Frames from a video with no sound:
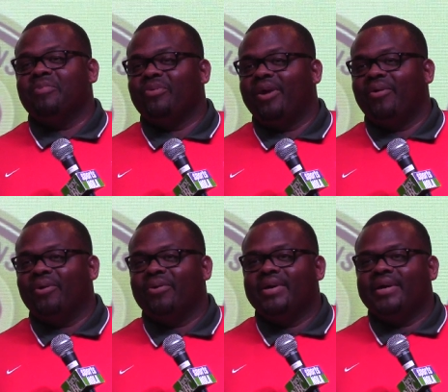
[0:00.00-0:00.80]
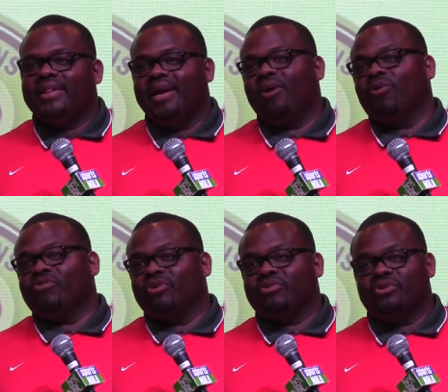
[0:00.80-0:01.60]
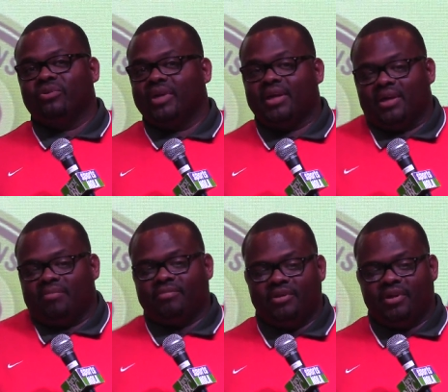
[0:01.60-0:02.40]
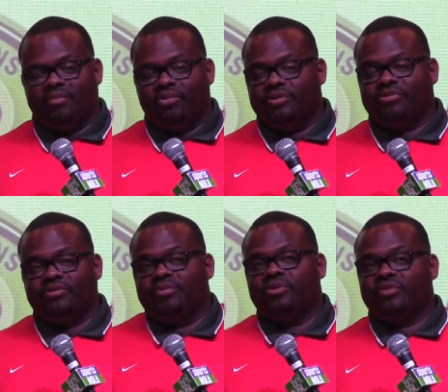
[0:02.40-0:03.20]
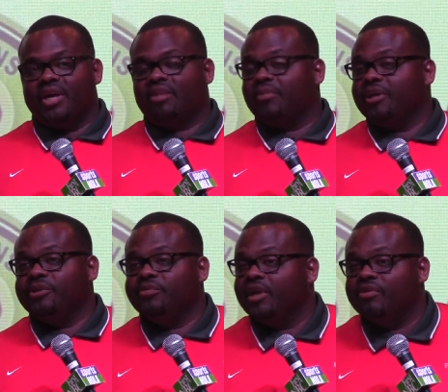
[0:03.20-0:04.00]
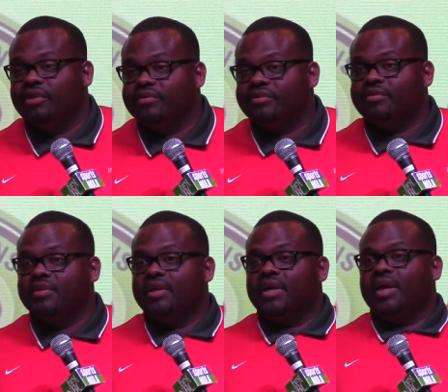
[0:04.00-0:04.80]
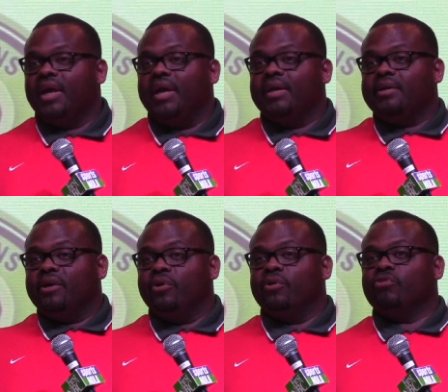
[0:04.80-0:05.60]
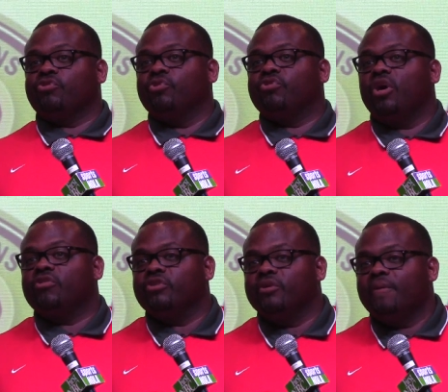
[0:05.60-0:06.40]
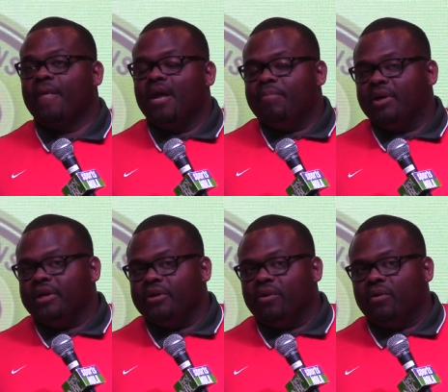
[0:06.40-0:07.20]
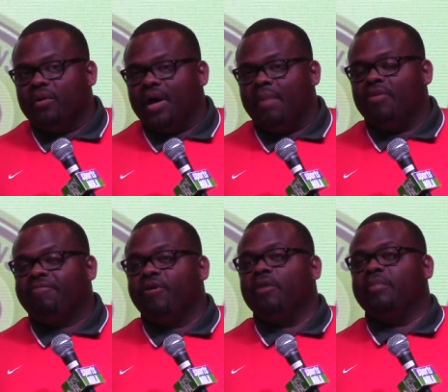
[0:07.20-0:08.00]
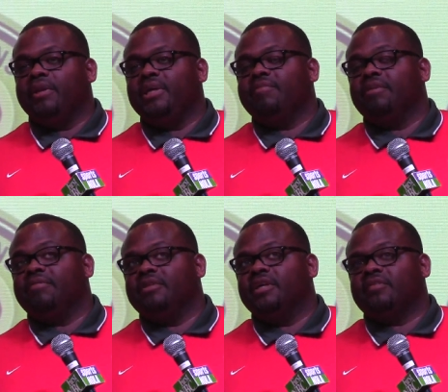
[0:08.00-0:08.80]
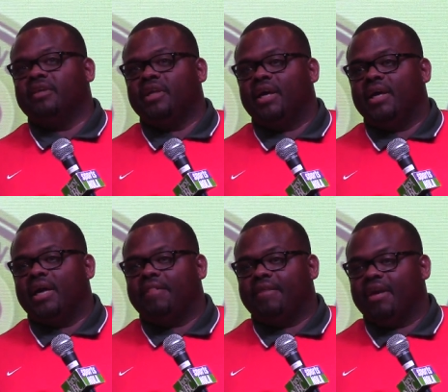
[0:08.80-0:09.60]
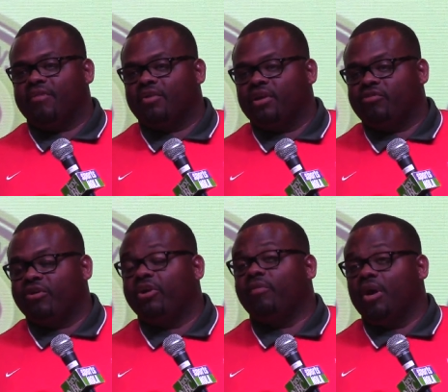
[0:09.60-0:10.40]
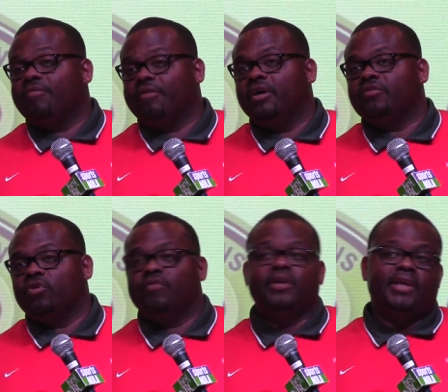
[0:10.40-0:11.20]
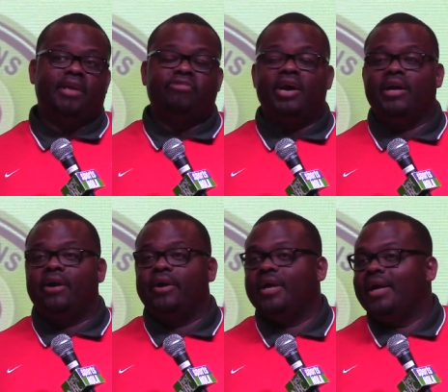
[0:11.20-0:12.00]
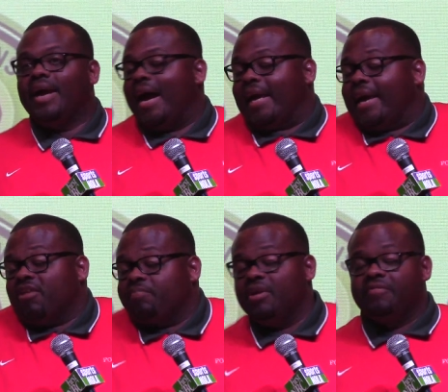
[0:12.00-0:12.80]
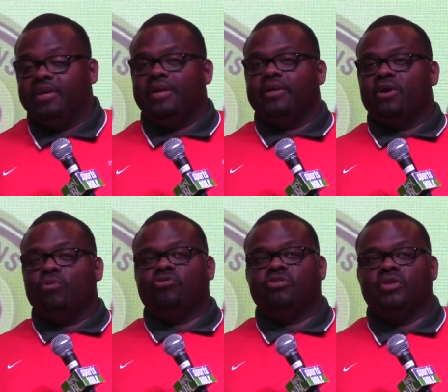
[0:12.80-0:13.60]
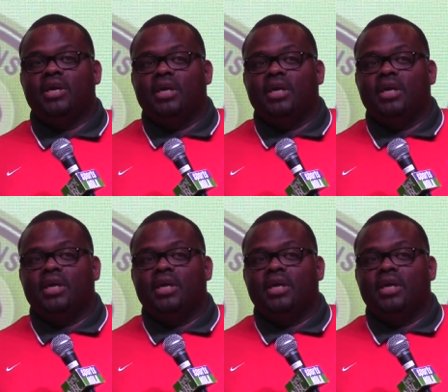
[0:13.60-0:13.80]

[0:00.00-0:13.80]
Marrero that goes to those schools. Like, I'm, you know, I'm more than sure some of those guys probably use addresses and go to those schools also. But you know, I'm a firm believer of this, and I, and I think it's going to turn around for us over at John Ehret. I can't speak for the other coaches.